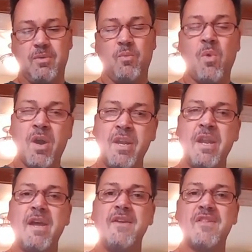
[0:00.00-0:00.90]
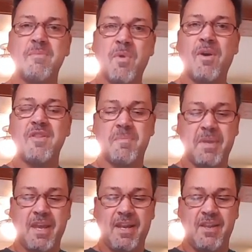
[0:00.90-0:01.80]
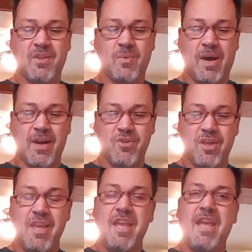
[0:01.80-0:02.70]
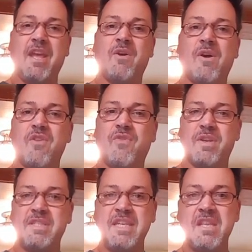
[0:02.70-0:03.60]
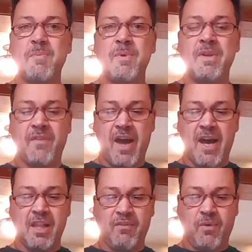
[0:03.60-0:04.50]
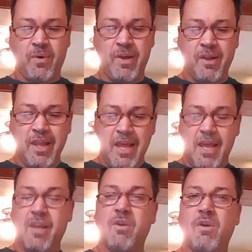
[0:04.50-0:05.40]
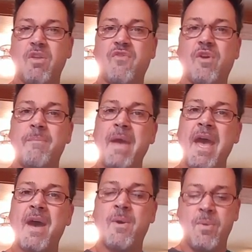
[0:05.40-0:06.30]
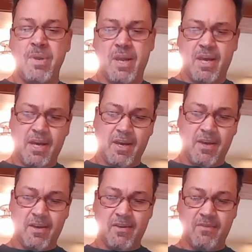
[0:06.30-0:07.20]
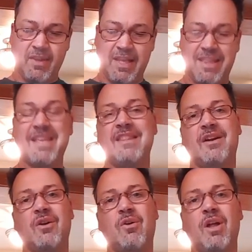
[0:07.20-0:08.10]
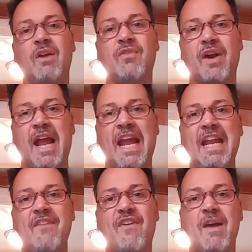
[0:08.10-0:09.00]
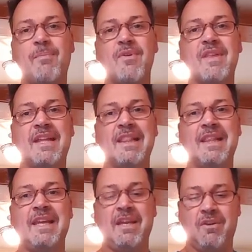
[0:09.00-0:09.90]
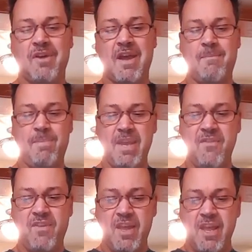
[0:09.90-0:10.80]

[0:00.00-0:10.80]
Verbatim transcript: one small spaghetti squash it calls for a teaspoon of olive oil. It calls for a pound of, let's see, they're calling for 85% lean ground beef.